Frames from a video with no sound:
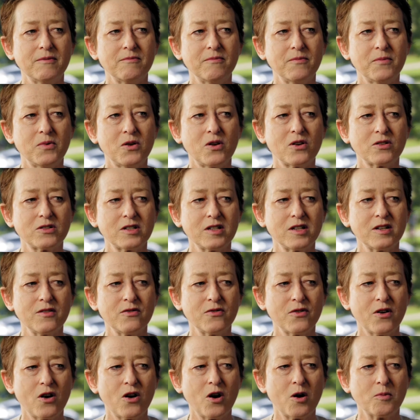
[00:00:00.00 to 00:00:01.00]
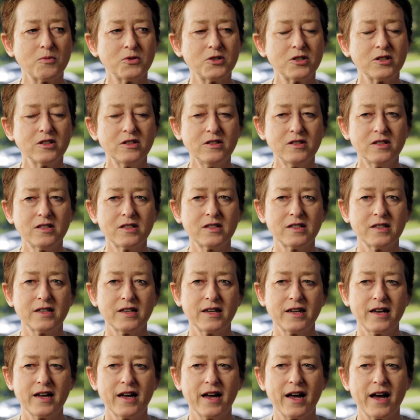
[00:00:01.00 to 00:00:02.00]
positive options.
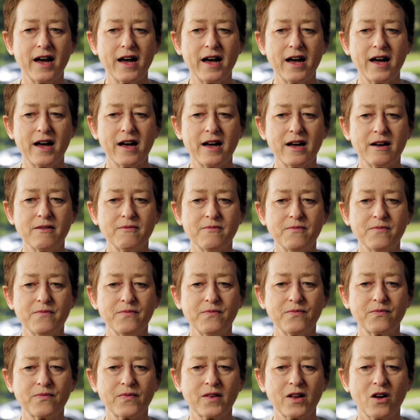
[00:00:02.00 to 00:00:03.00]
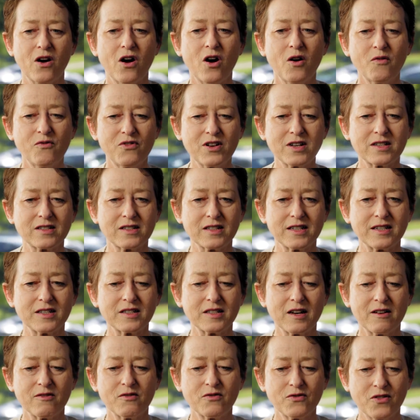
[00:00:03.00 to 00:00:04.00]
Obviously,
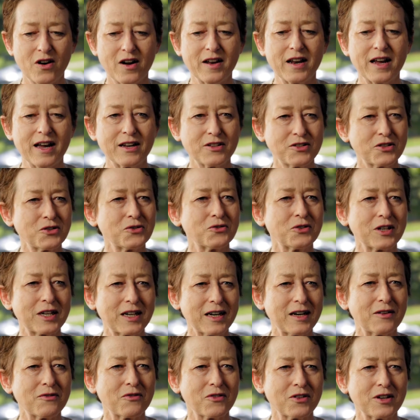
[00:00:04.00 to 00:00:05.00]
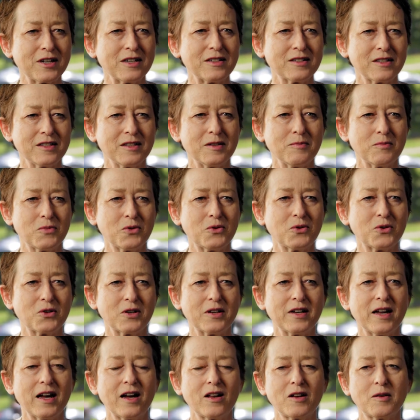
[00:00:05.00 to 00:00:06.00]
financial recovery is an
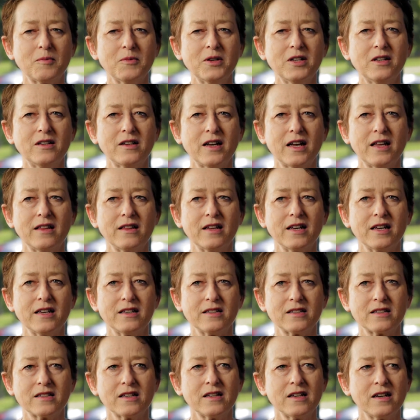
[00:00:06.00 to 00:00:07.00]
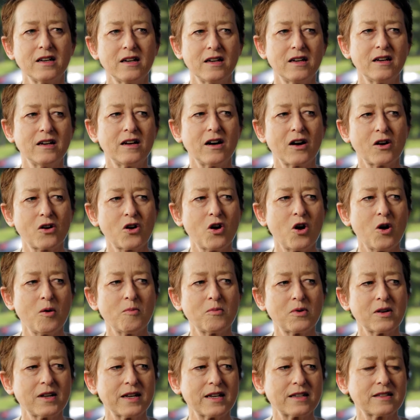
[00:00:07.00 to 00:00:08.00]
important element, and there's a
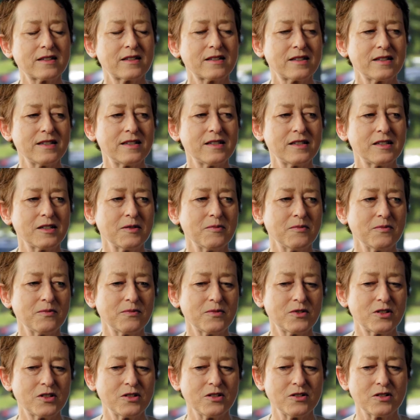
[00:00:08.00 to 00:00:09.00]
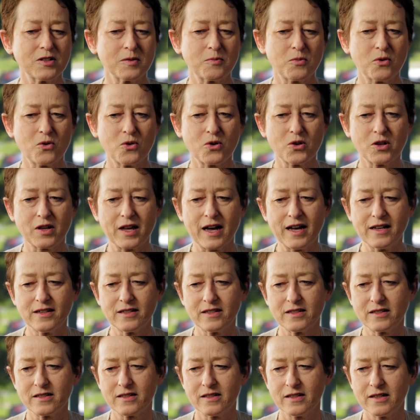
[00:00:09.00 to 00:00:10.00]
complex system to support
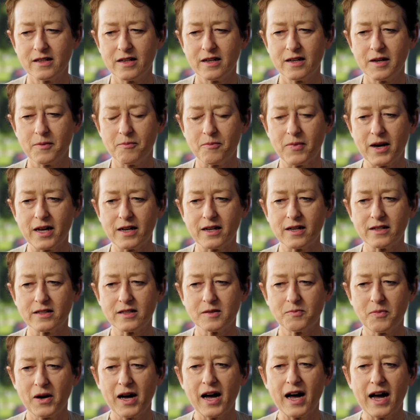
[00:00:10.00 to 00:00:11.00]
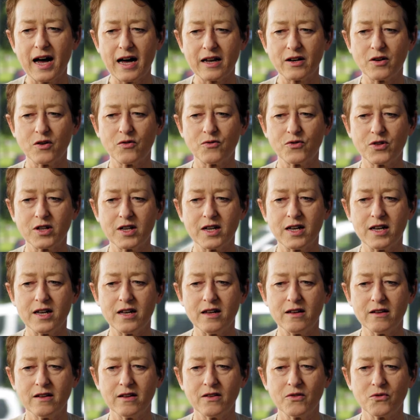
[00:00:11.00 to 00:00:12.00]
that, but it's part of
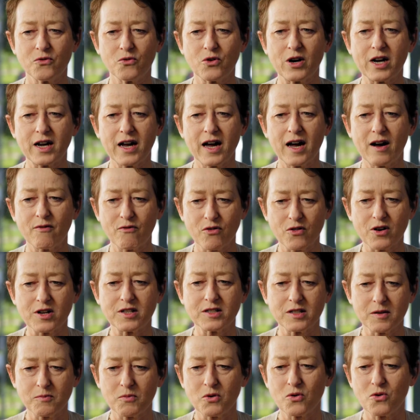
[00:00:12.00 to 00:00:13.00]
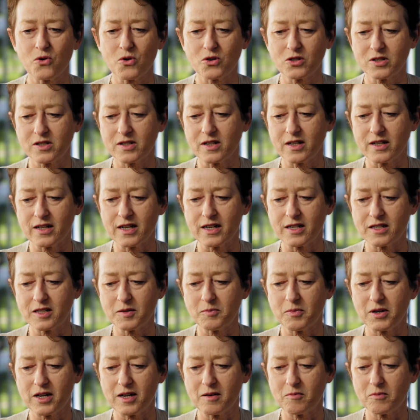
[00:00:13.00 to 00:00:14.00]
the recovery supports that need
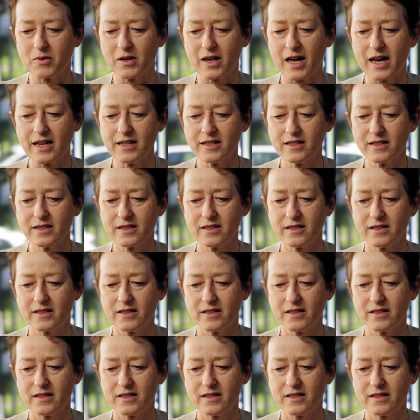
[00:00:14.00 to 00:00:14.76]
to be in place.